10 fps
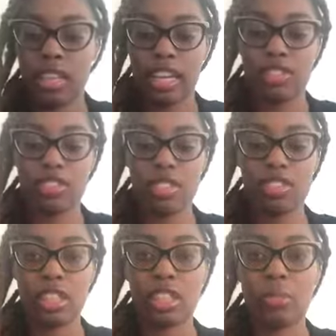It's really,
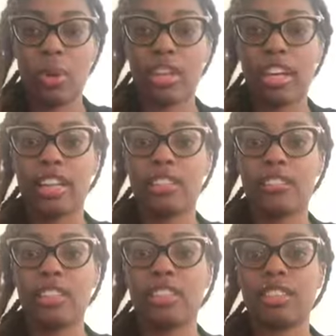really small. Like,
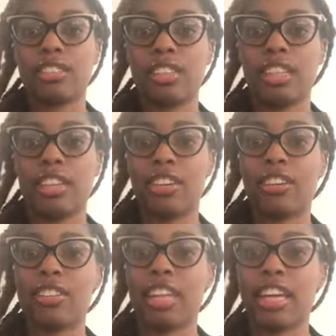look here.
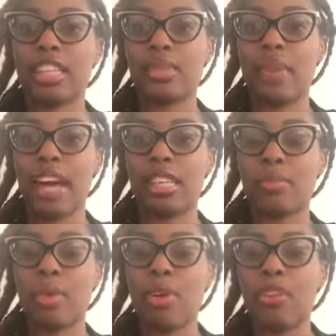Like, it's mad
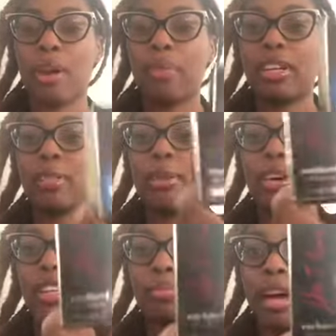small. Or I put it up
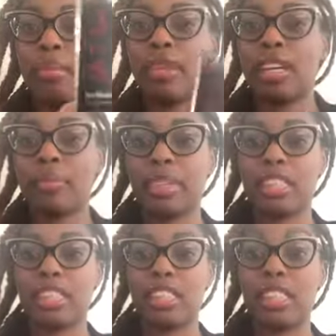here, it looks mad big, but
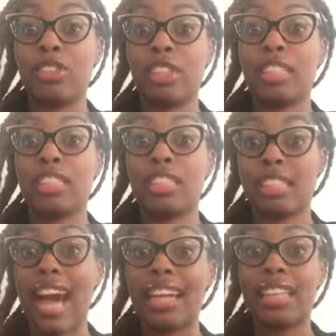it's literally
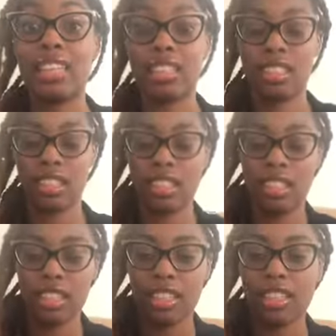tiny.
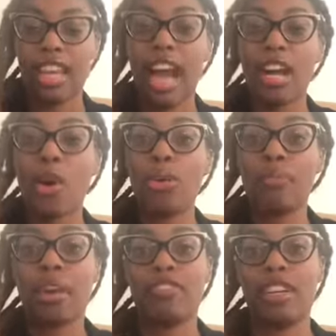Like, I can hold
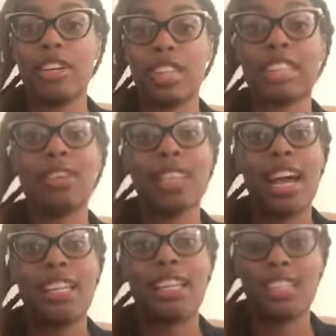in my fingers. That's how
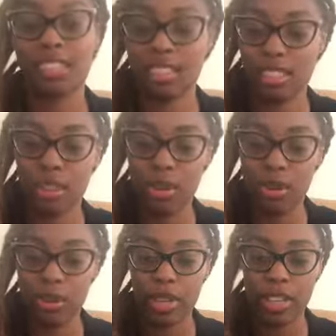tiny it is.
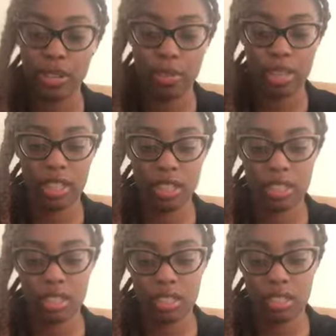So, we're gonna open
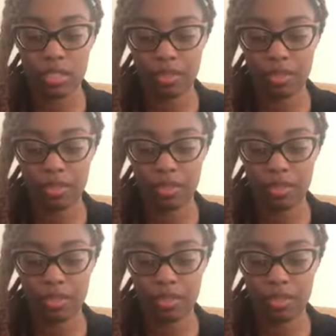this.